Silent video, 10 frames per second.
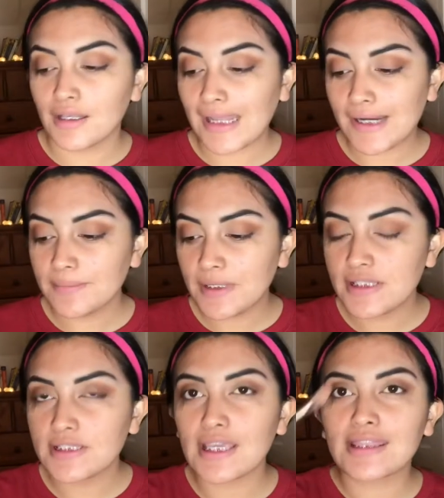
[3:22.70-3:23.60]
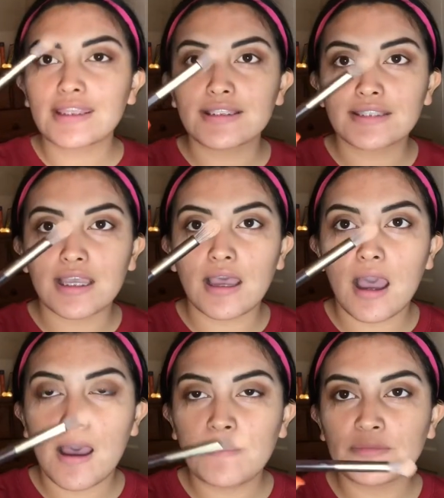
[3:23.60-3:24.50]
Now I'm gonna take this
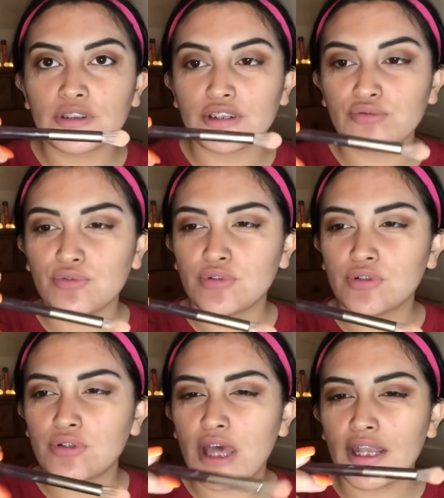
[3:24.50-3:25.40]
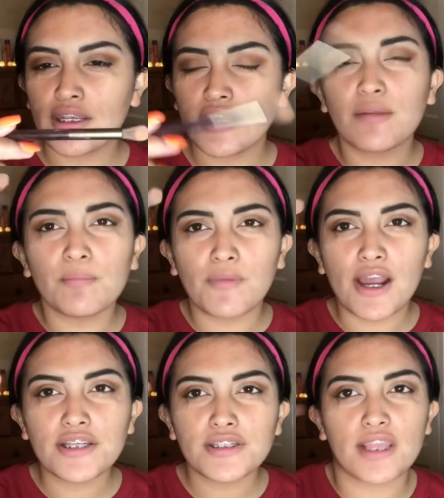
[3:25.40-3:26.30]
dual-ended
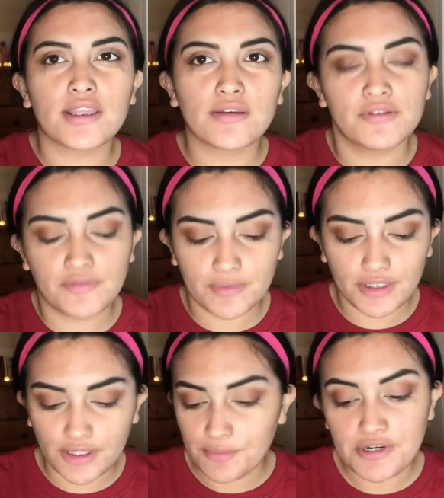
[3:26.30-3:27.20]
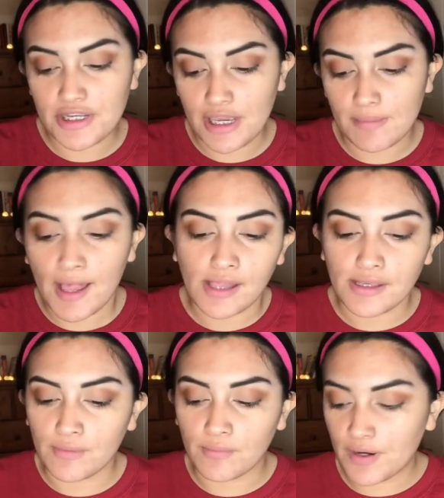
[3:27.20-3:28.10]
brush, I think it was from the Urban Decay
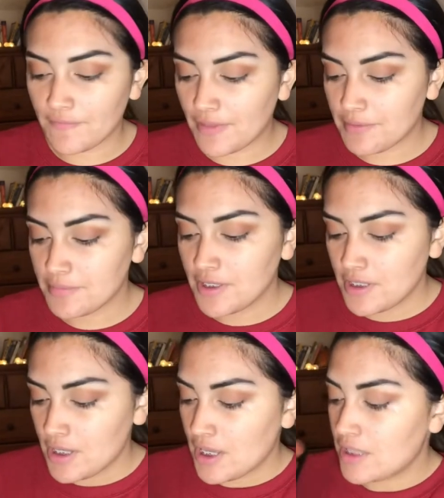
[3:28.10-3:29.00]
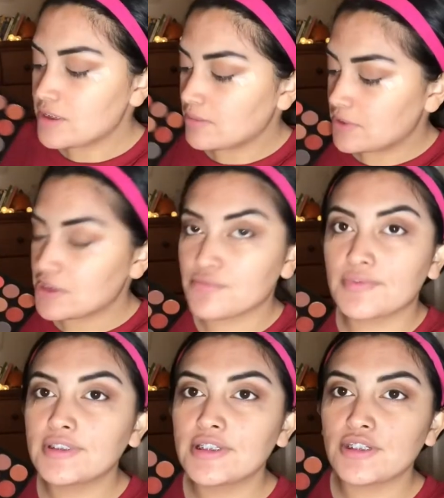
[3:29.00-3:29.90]
palette, one of them, and take this
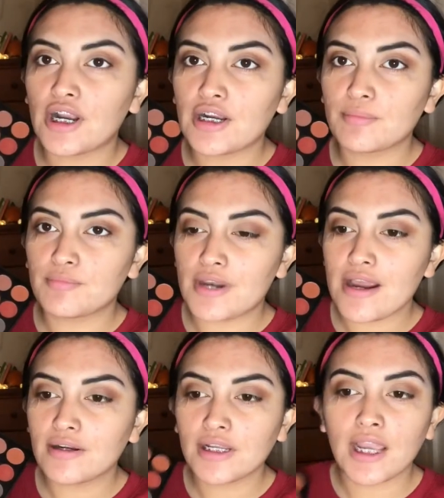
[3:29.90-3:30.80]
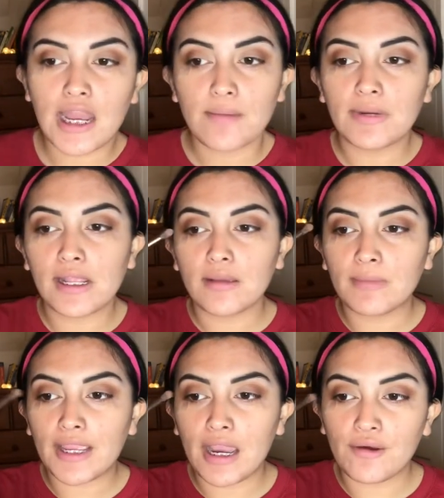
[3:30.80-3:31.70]
really dark brown and kind of put it in
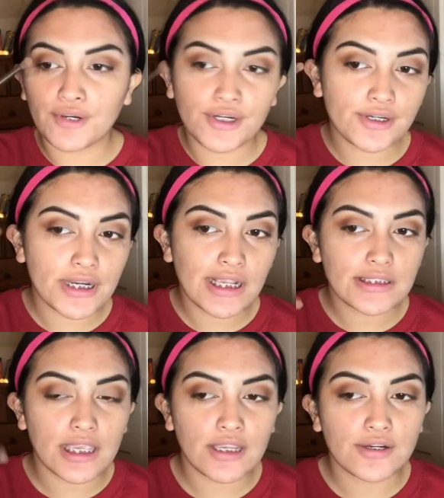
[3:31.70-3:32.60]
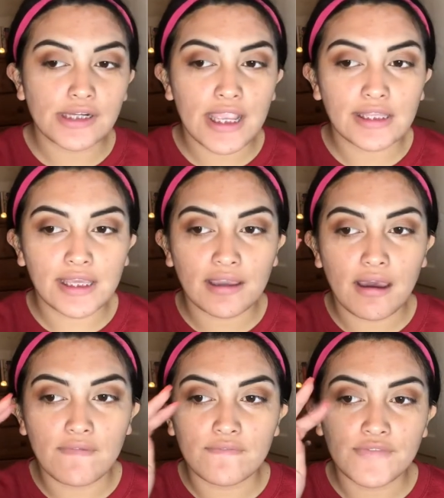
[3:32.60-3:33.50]
my outer crease and create like
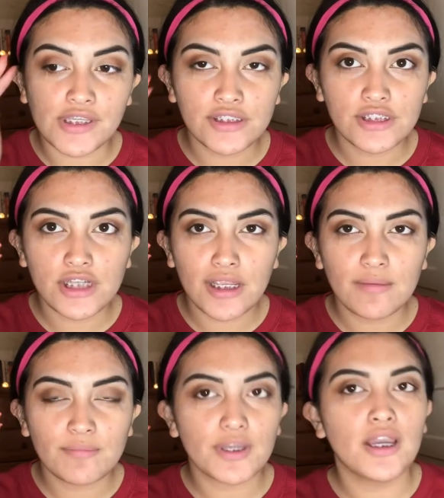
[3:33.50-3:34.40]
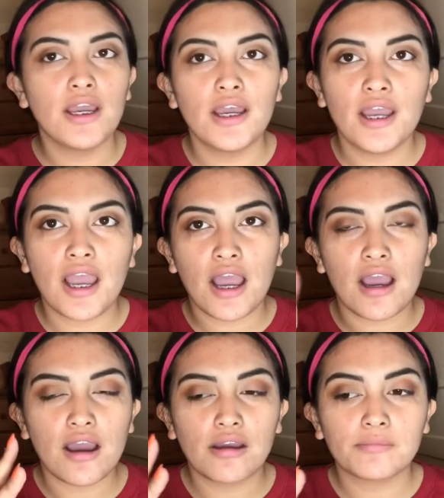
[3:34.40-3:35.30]
a V shape.
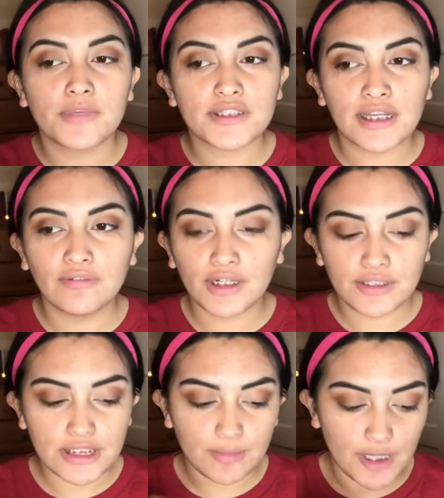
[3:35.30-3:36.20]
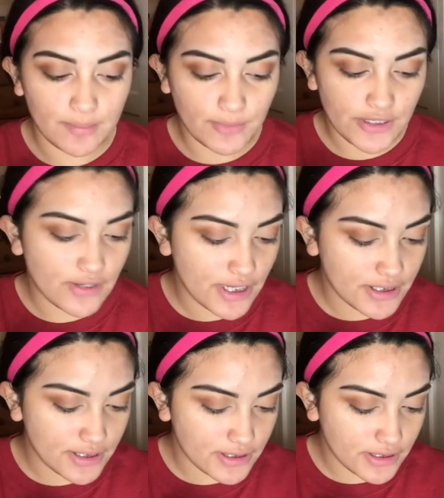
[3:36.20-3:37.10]
It's kind of hard to explain, but you guys
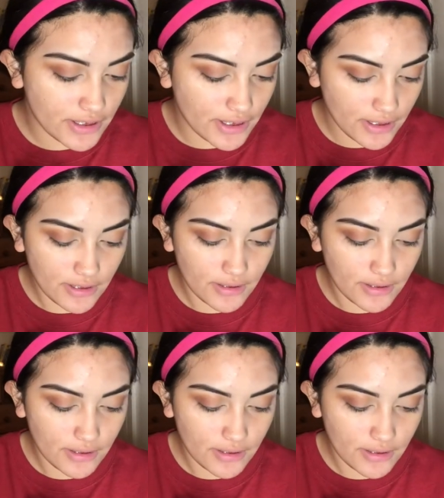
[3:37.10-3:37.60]
can see it.